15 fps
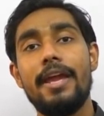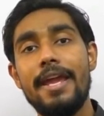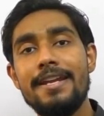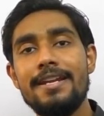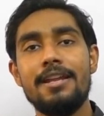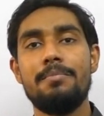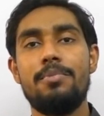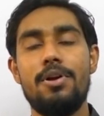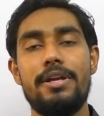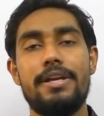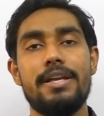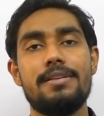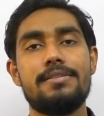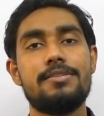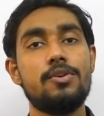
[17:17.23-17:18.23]
Indian
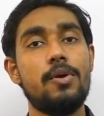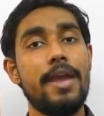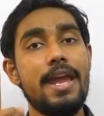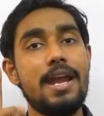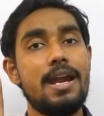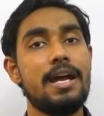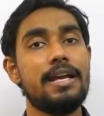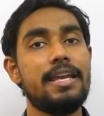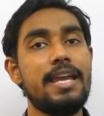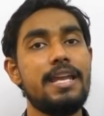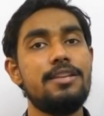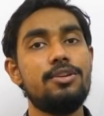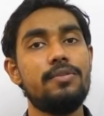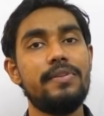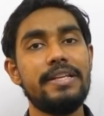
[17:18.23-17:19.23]
politics. So here
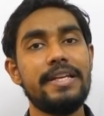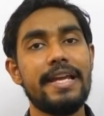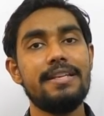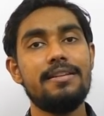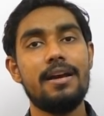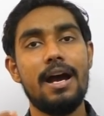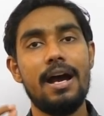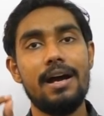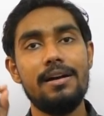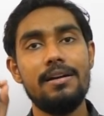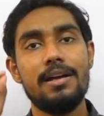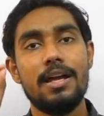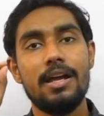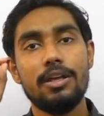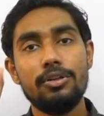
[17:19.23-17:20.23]
again you will get
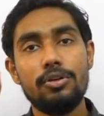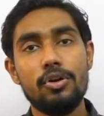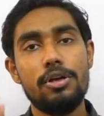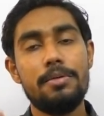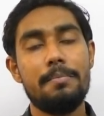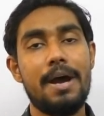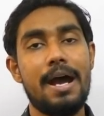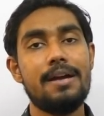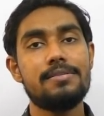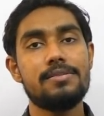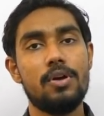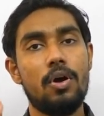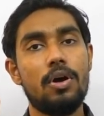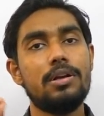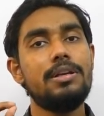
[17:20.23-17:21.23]
a good
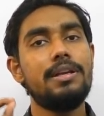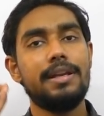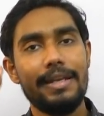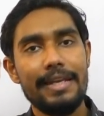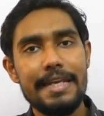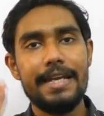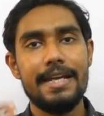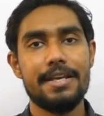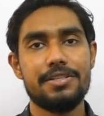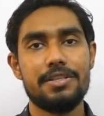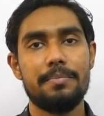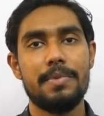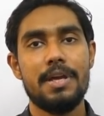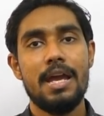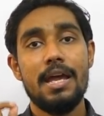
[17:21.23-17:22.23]
marks on
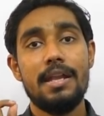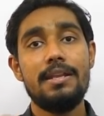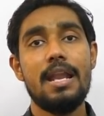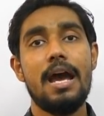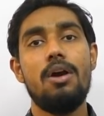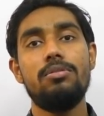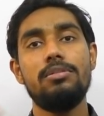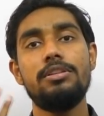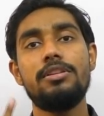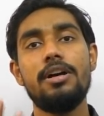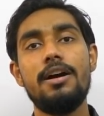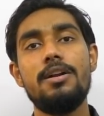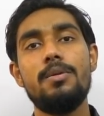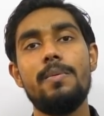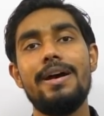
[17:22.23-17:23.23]
leadership. Now the
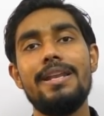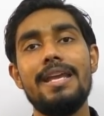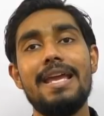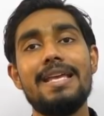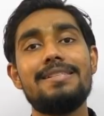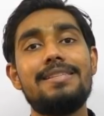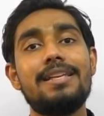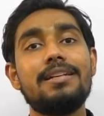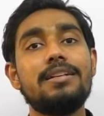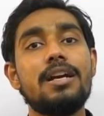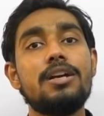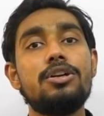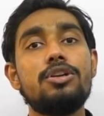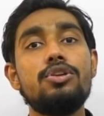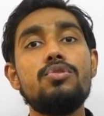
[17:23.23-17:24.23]
third one is the
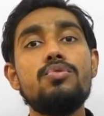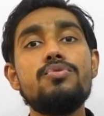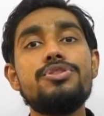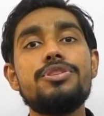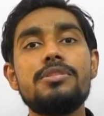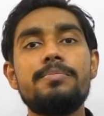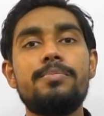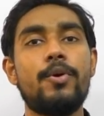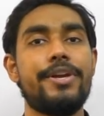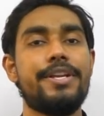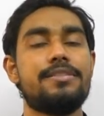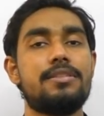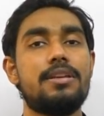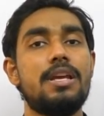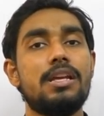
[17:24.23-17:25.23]
conclusion
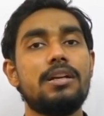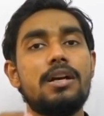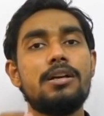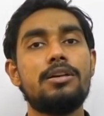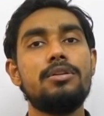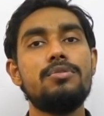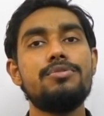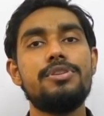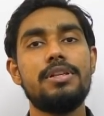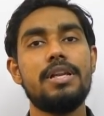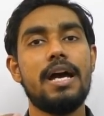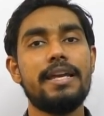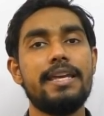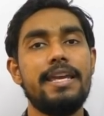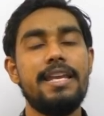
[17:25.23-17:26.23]
points. Conclusion,
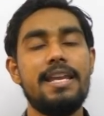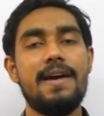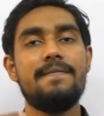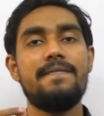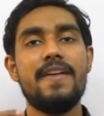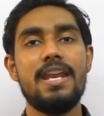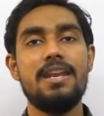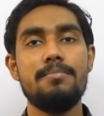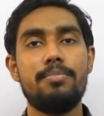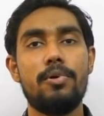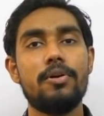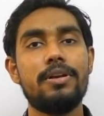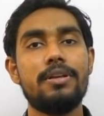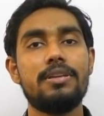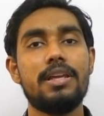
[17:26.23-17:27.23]
again a very
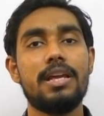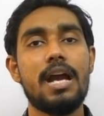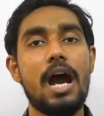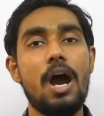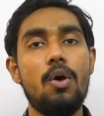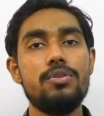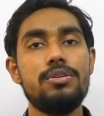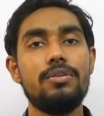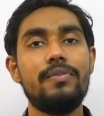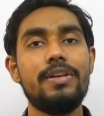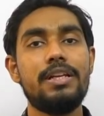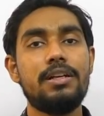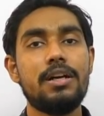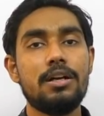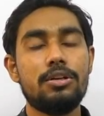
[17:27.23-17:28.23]
important thing, how you
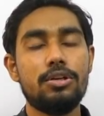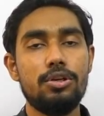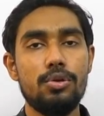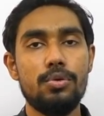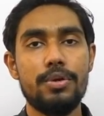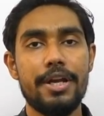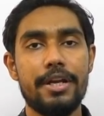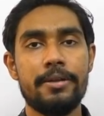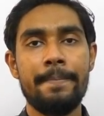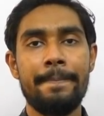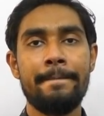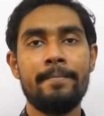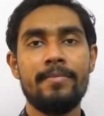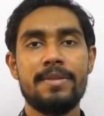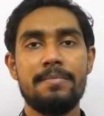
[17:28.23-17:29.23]
will conclude it.